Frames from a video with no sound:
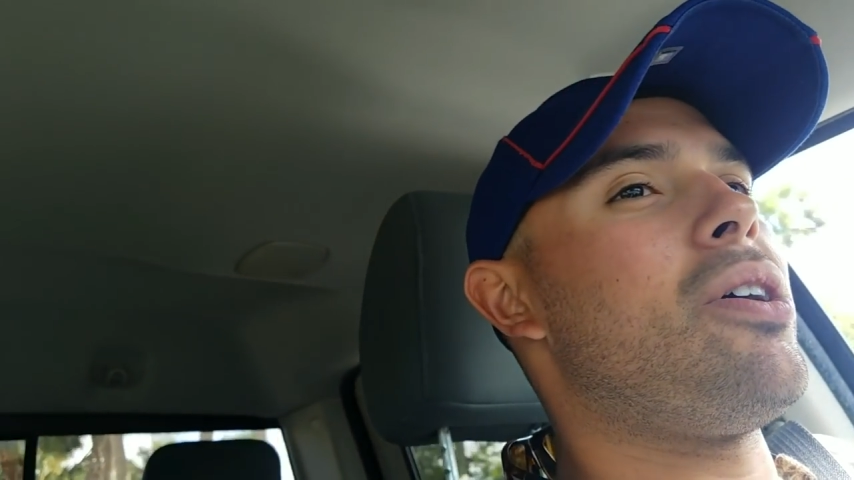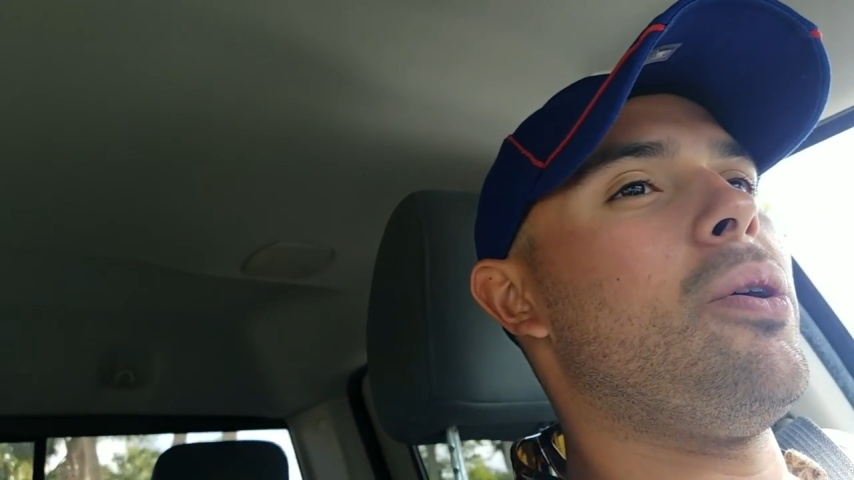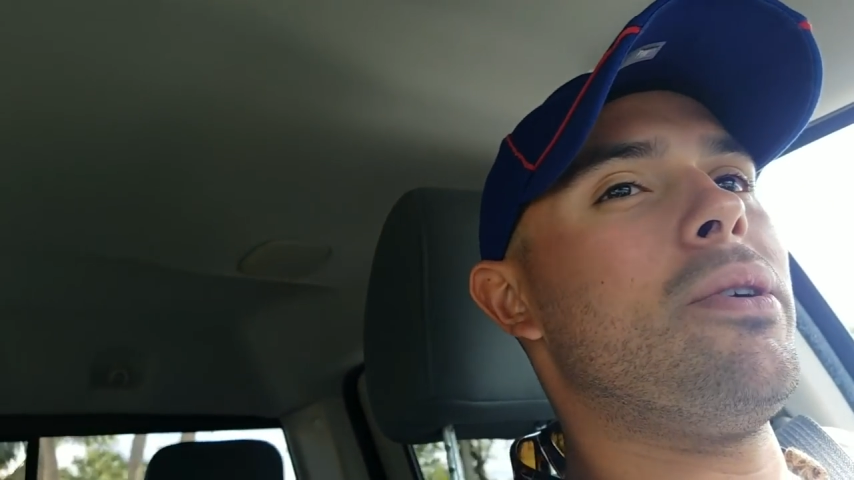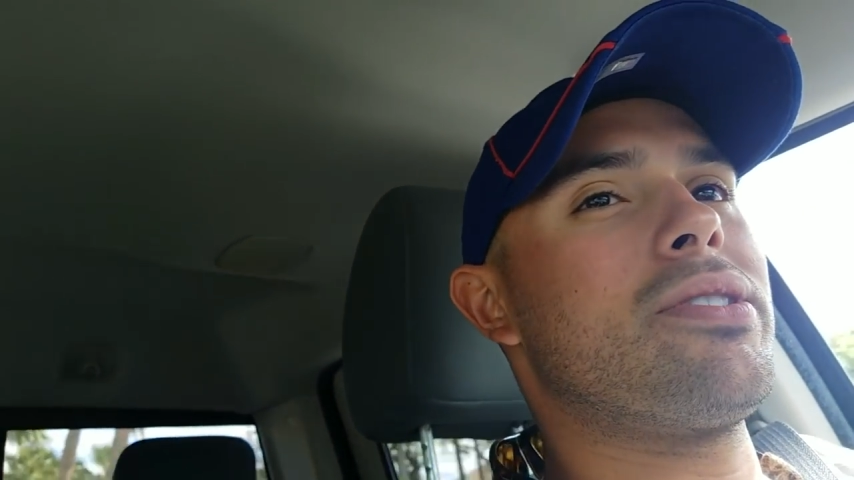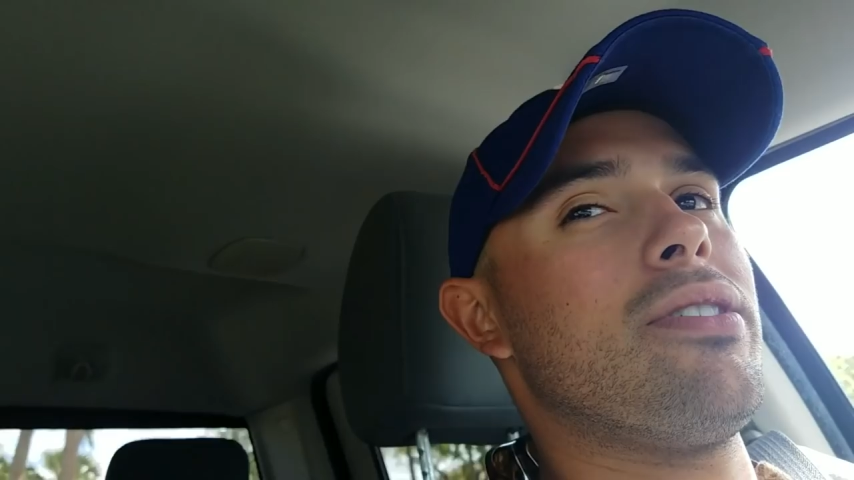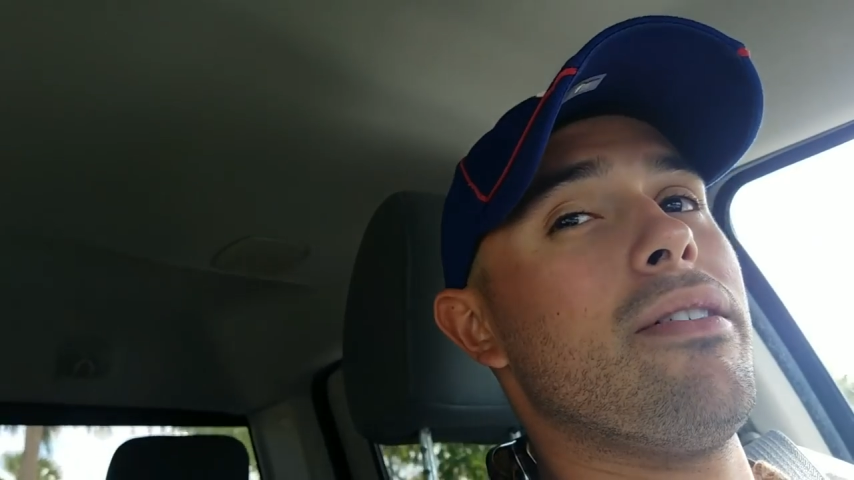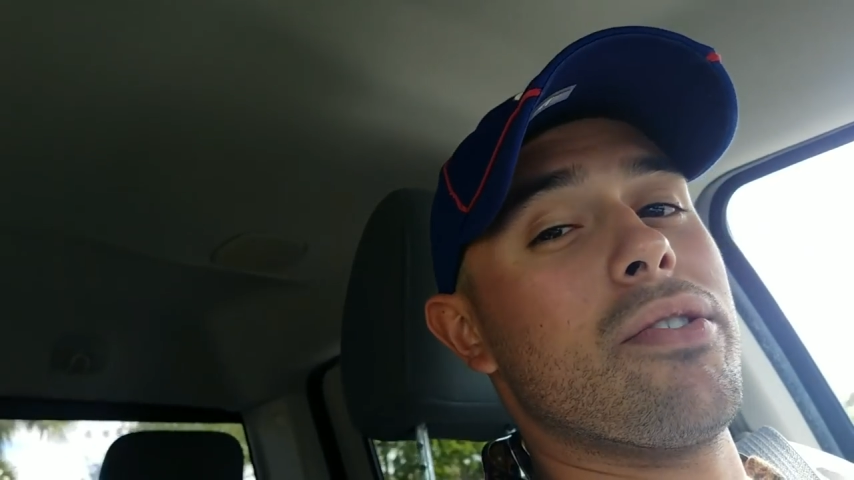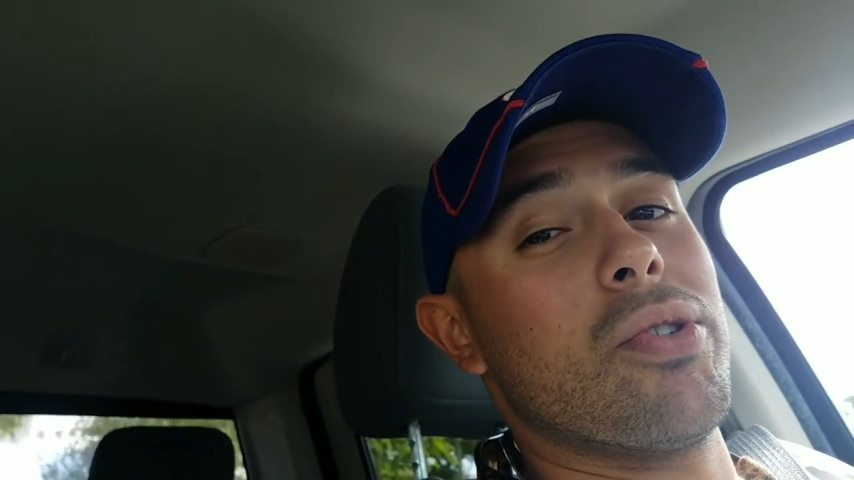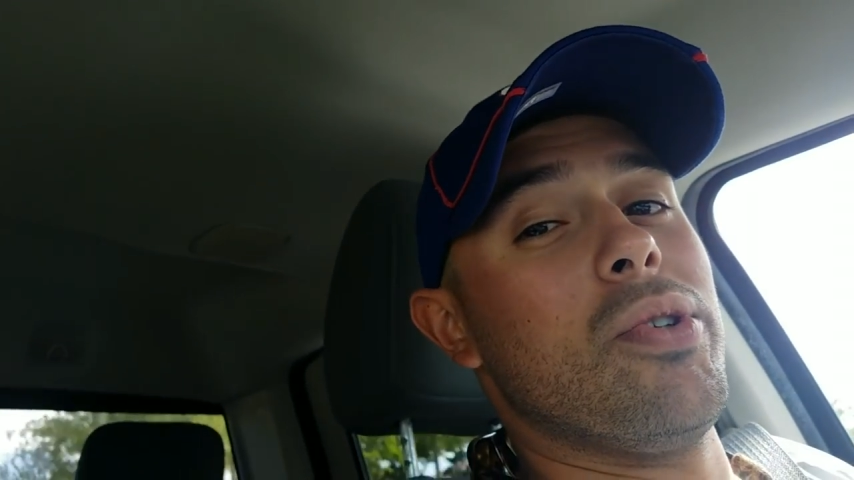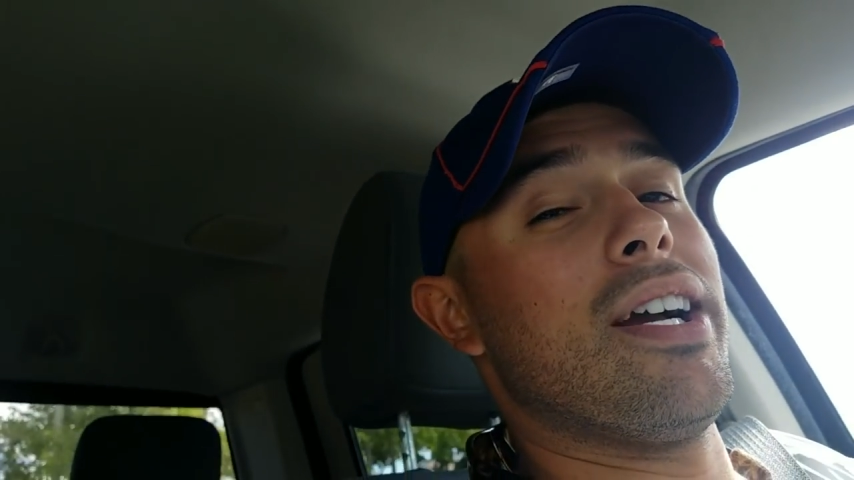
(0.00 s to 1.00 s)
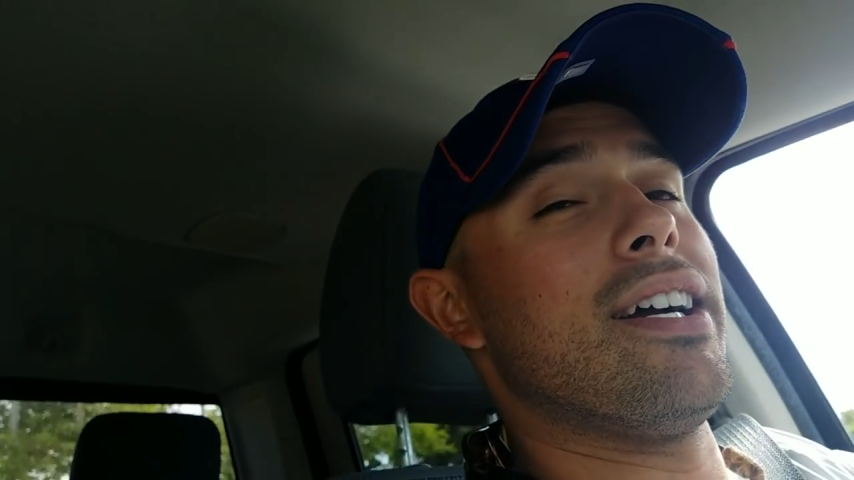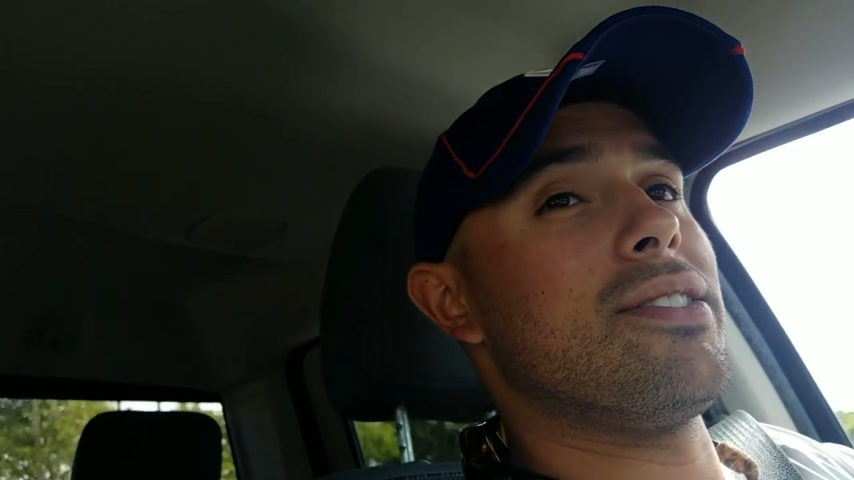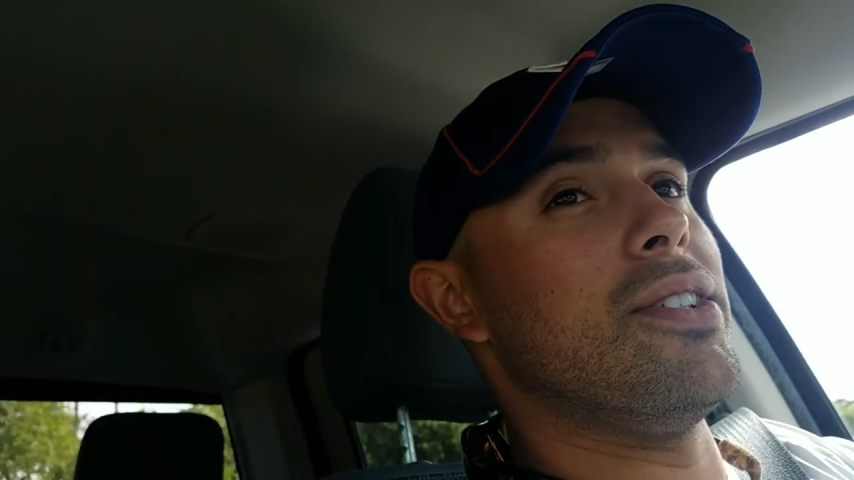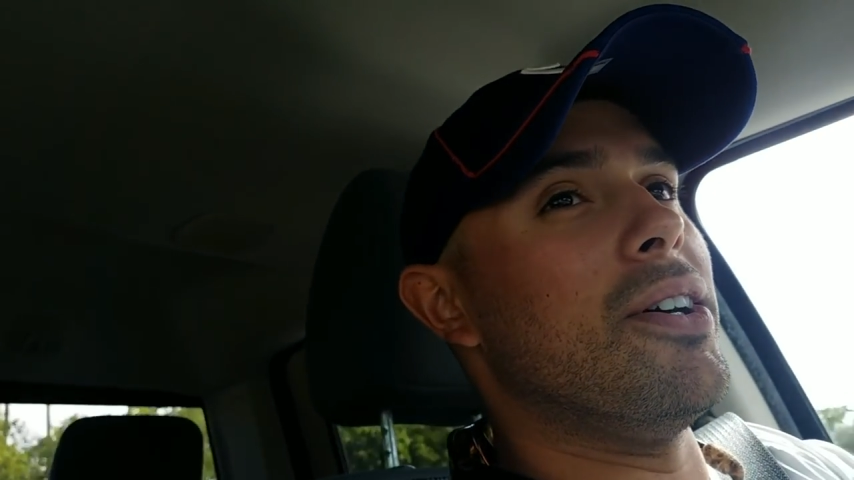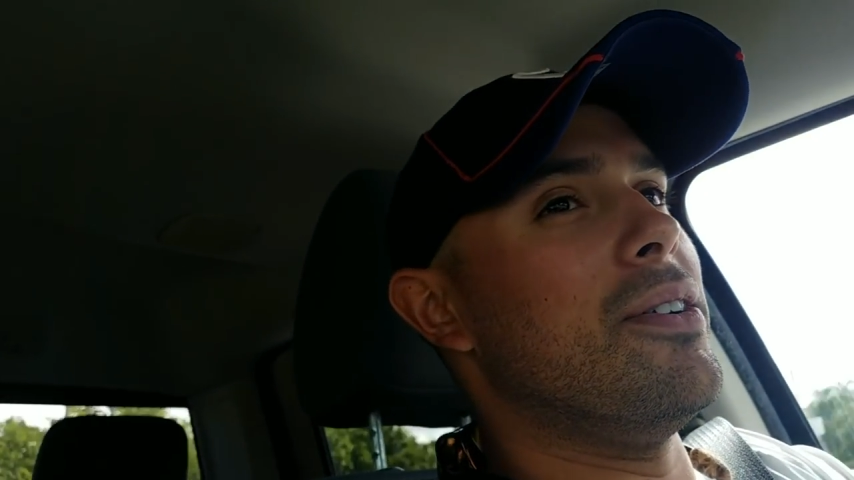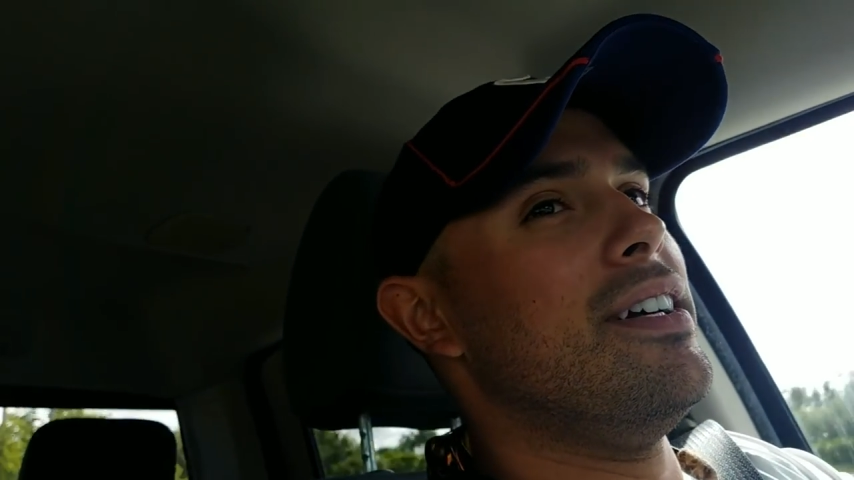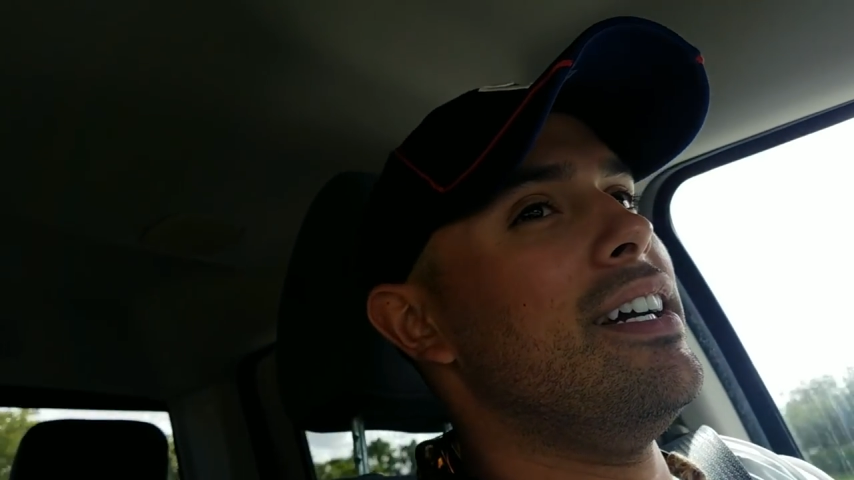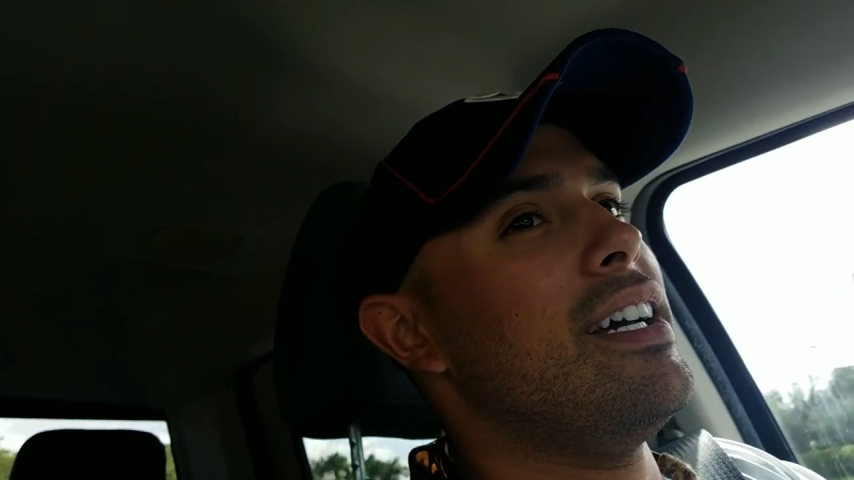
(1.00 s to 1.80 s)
all whatsoever, so you guys know.